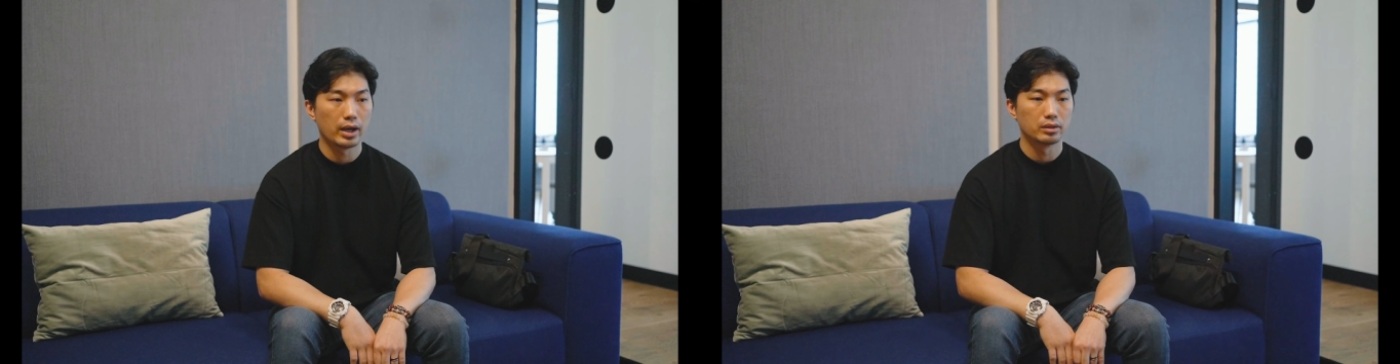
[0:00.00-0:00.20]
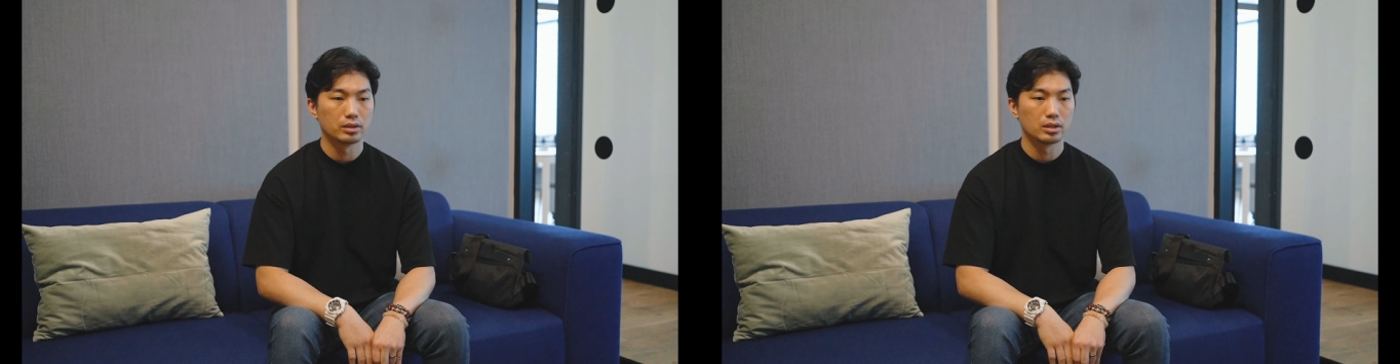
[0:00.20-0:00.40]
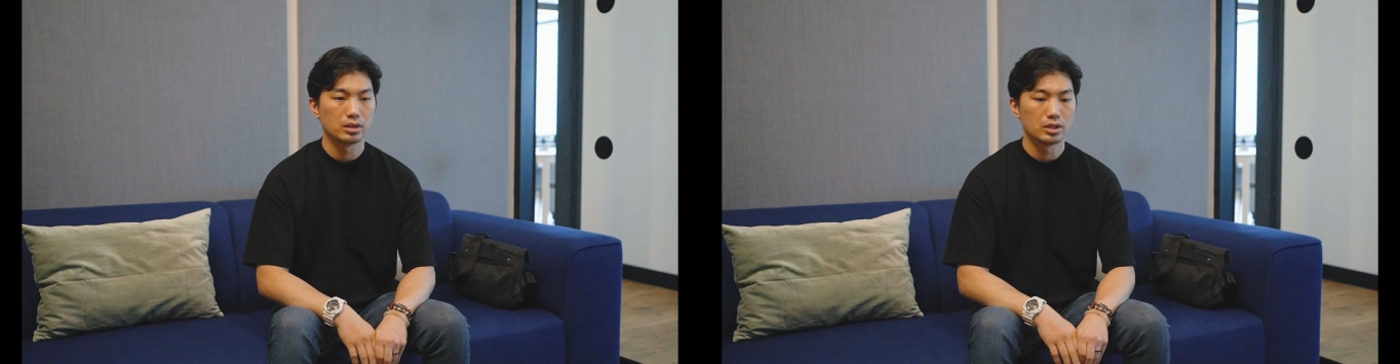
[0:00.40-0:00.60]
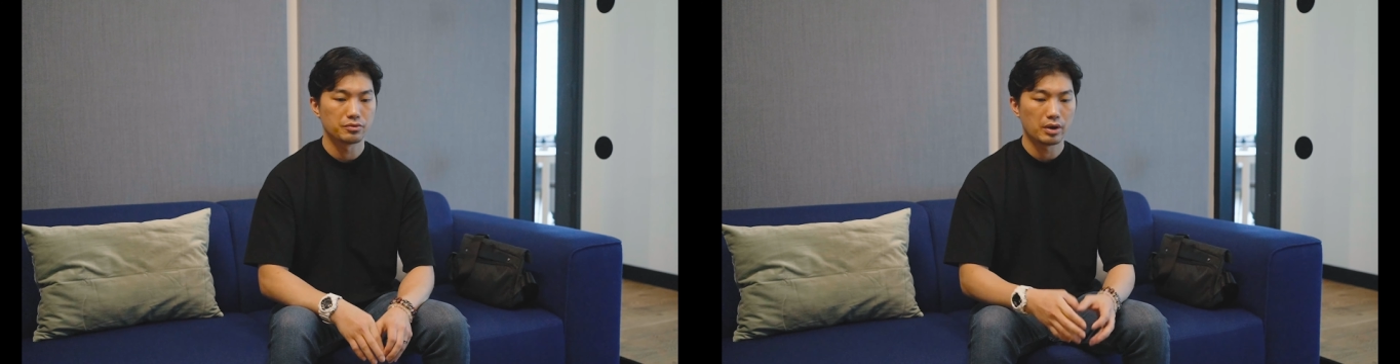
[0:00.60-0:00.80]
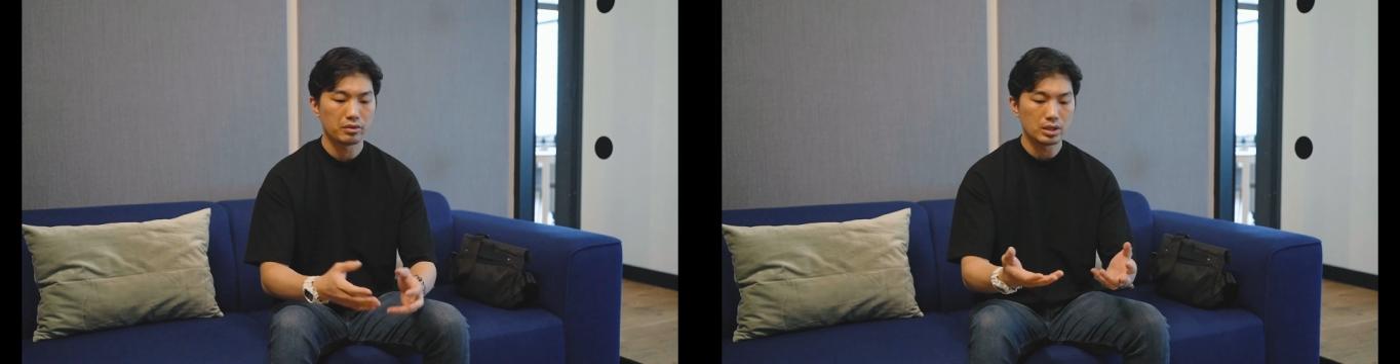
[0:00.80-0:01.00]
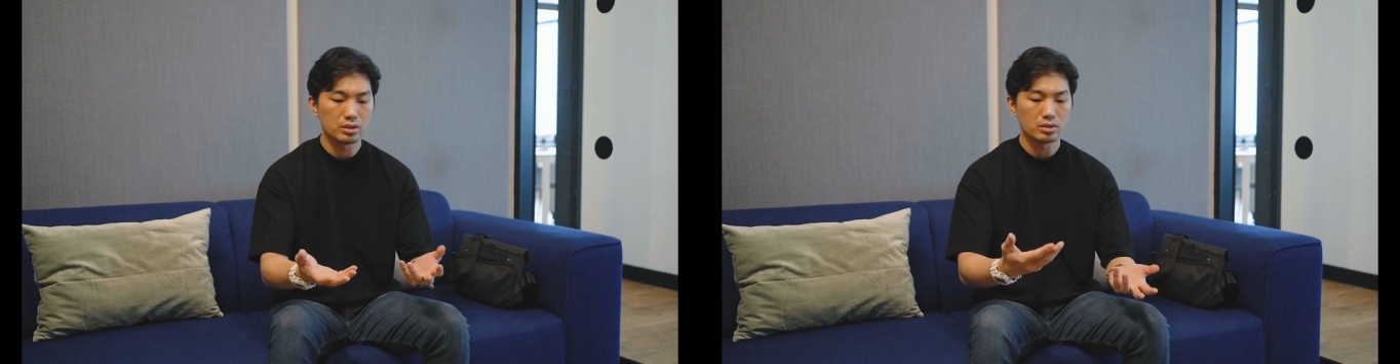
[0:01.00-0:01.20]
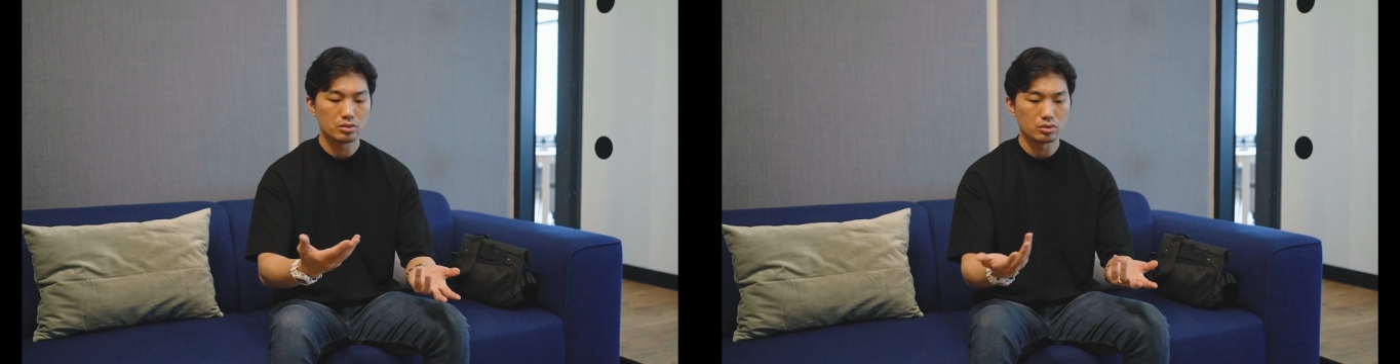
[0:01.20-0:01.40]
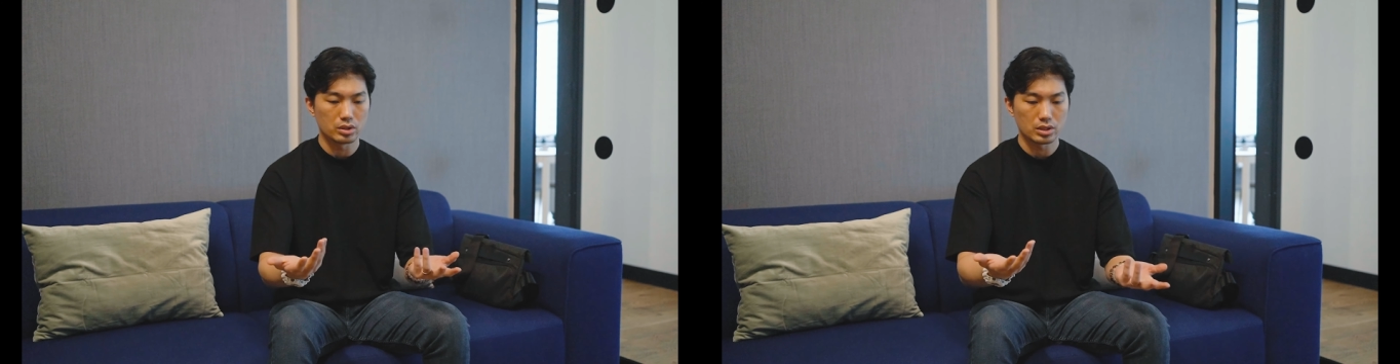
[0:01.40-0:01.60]
and it's very easy
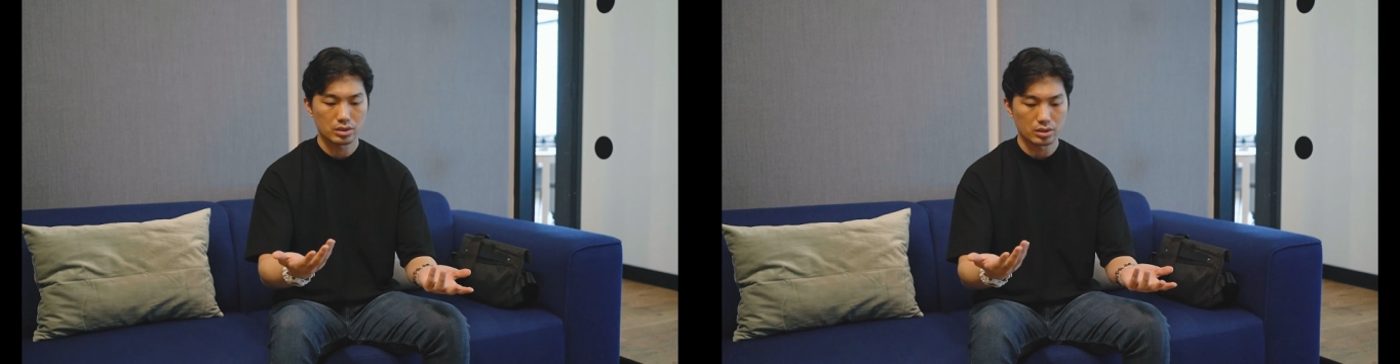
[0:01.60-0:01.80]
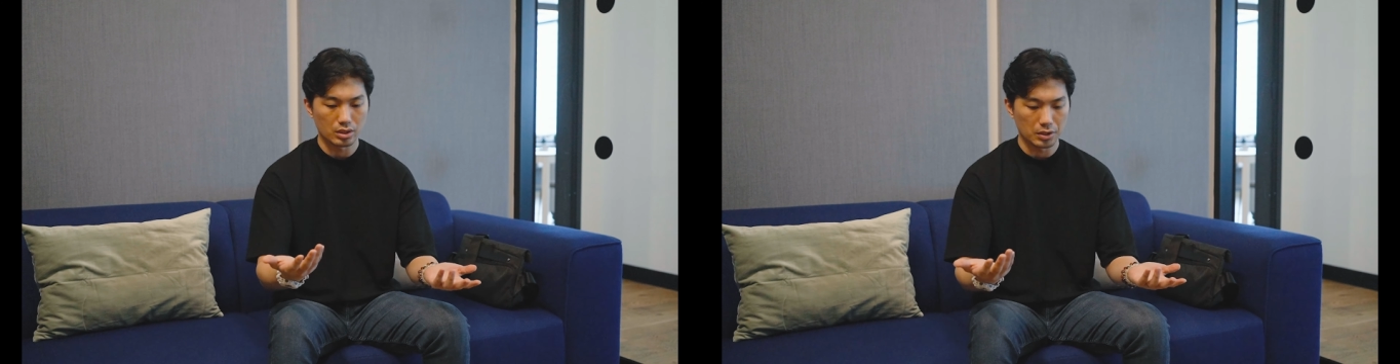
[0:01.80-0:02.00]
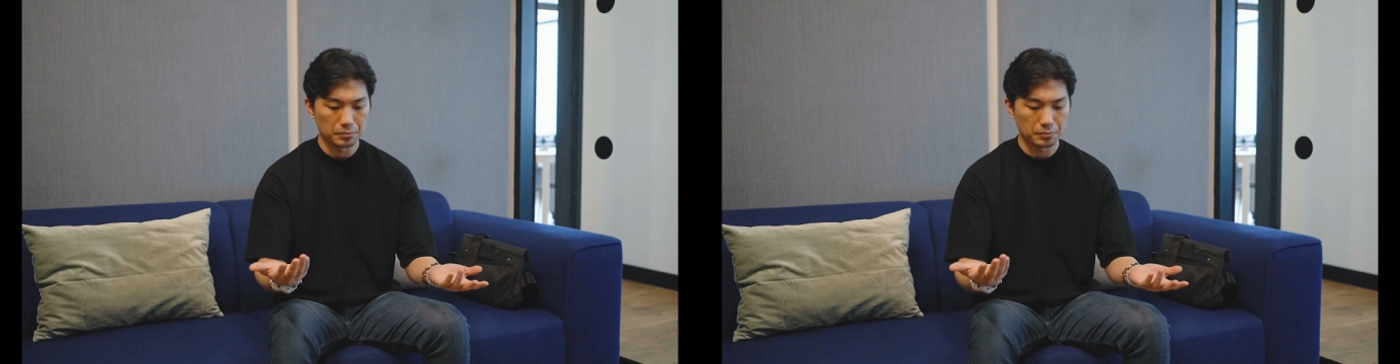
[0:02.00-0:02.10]
to just